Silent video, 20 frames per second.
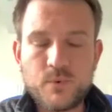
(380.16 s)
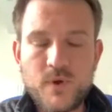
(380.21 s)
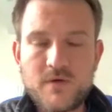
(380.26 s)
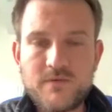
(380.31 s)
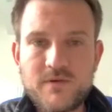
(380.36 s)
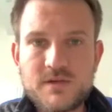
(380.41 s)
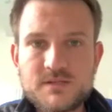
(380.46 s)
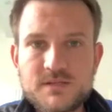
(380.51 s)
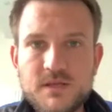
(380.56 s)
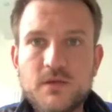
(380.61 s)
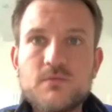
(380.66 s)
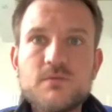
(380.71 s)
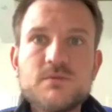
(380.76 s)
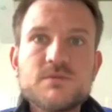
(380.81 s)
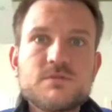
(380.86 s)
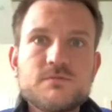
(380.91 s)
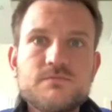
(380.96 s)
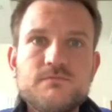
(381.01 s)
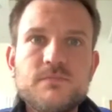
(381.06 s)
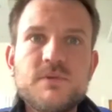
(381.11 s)
So
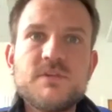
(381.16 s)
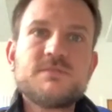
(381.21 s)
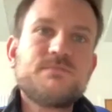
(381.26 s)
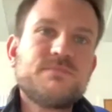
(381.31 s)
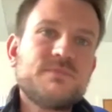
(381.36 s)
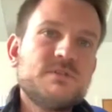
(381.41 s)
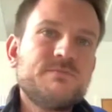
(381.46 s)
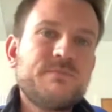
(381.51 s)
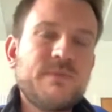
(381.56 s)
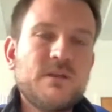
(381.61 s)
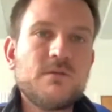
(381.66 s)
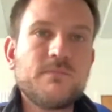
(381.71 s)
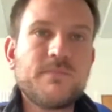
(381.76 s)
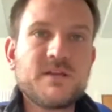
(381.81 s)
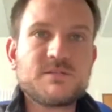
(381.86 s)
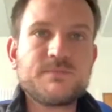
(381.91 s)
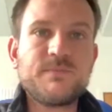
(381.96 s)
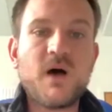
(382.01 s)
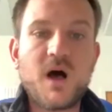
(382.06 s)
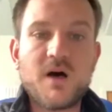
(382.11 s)
it's been the
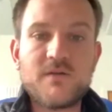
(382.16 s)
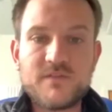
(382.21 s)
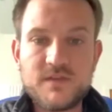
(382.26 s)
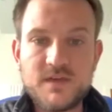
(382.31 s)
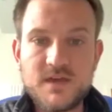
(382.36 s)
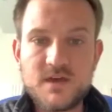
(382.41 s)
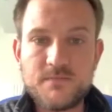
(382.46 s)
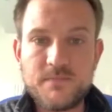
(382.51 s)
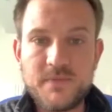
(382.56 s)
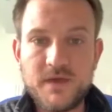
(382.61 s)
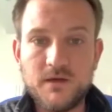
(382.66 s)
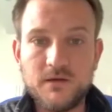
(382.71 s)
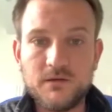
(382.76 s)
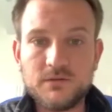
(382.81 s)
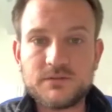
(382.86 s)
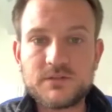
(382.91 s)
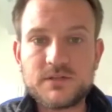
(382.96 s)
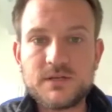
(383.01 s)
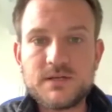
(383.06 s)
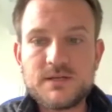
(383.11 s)
best part of a year
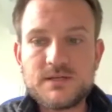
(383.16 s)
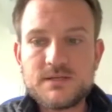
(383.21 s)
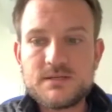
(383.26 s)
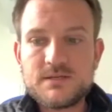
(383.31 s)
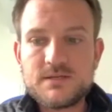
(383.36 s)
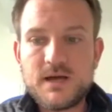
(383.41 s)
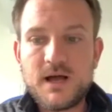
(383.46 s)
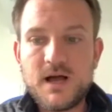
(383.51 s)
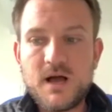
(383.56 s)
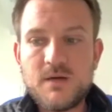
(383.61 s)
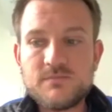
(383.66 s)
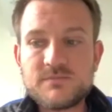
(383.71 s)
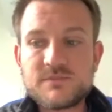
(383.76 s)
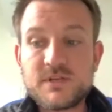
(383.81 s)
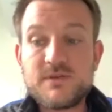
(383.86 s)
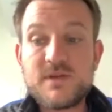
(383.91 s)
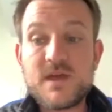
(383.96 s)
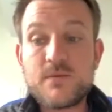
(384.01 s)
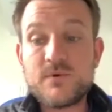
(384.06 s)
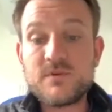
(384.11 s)
build. Yeah.
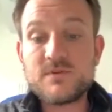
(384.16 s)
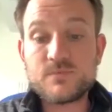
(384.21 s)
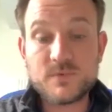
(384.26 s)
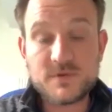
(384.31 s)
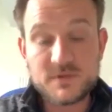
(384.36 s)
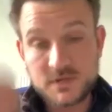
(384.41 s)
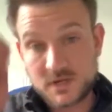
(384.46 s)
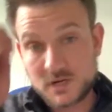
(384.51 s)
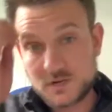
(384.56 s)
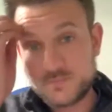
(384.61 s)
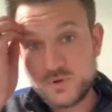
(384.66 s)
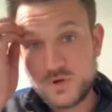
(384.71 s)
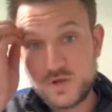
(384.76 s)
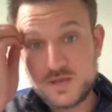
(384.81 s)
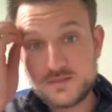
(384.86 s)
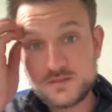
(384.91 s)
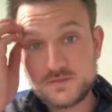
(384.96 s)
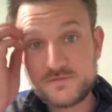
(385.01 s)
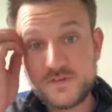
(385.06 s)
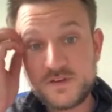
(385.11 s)
We're going to put
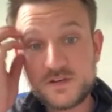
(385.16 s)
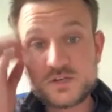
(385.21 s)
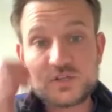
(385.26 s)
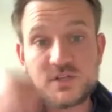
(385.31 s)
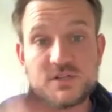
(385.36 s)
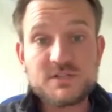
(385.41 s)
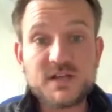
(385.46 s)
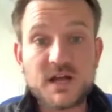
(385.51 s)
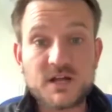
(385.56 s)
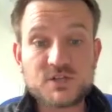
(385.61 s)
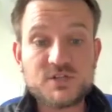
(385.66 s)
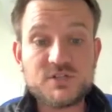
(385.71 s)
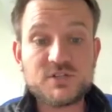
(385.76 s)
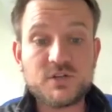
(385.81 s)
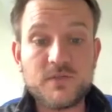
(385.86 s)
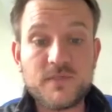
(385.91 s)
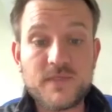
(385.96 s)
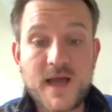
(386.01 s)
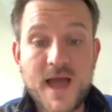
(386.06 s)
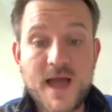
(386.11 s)
in the finishing touches
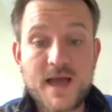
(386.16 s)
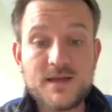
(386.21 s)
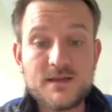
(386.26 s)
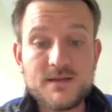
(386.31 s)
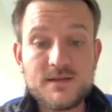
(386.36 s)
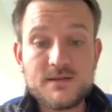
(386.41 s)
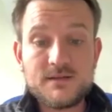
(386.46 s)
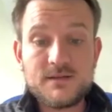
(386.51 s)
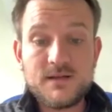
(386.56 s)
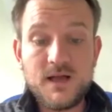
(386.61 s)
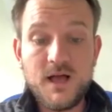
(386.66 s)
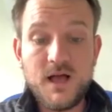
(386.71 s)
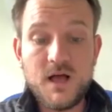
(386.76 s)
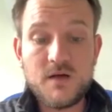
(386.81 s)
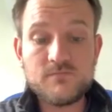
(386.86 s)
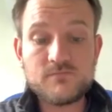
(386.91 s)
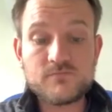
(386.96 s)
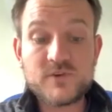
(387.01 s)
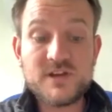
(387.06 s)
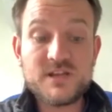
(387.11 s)
on that,
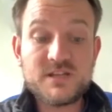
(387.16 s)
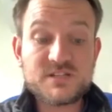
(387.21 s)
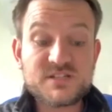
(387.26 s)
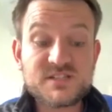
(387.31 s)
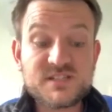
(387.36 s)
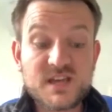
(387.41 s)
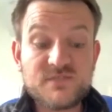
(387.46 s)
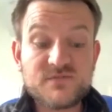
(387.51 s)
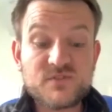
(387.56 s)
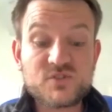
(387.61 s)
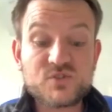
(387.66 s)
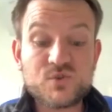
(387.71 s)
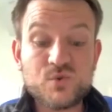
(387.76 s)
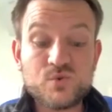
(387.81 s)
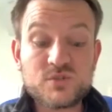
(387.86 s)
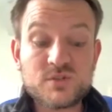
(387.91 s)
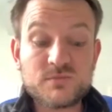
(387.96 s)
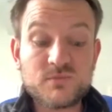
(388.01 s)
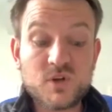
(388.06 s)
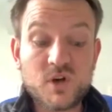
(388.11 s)
really to save the school
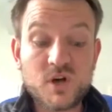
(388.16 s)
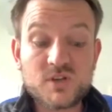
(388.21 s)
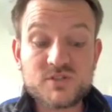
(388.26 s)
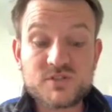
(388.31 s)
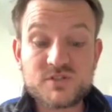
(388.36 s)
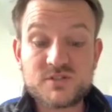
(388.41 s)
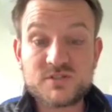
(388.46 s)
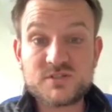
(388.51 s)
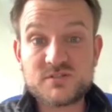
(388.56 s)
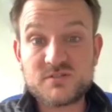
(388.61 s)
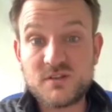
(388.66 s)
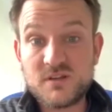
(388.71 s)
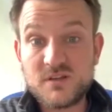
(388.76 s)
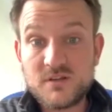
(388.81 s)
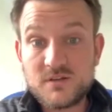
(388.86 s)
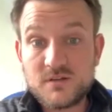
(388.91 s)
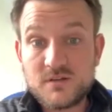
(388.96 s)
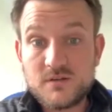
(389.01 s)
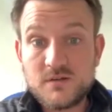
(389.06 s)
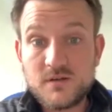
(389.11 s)
some costs
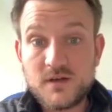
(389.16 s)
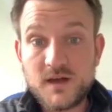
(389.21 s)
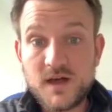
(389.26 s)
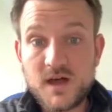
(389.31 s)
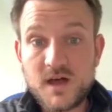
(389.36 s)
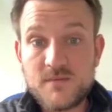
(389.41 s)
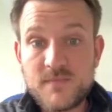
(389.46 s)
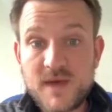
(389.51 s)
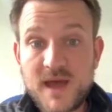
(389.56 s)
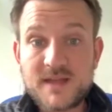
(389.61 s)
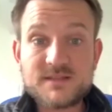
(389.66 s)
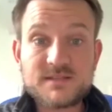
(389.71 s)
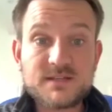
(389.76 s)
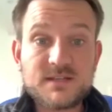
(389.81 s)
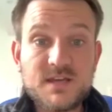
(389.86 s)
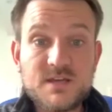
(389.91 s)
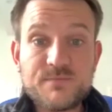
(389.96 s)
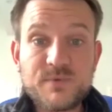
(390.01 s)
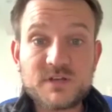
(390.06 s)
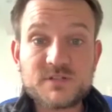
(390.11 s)
and to
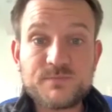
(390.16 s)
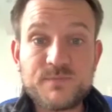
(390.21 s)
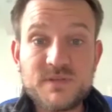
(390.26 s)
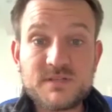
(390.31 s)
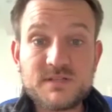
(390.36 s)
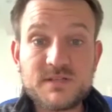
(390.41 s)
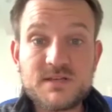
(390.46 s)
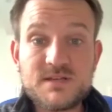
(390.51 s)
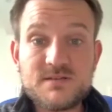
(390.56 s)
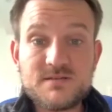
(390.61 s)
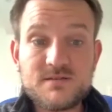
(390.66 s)
keep us busy.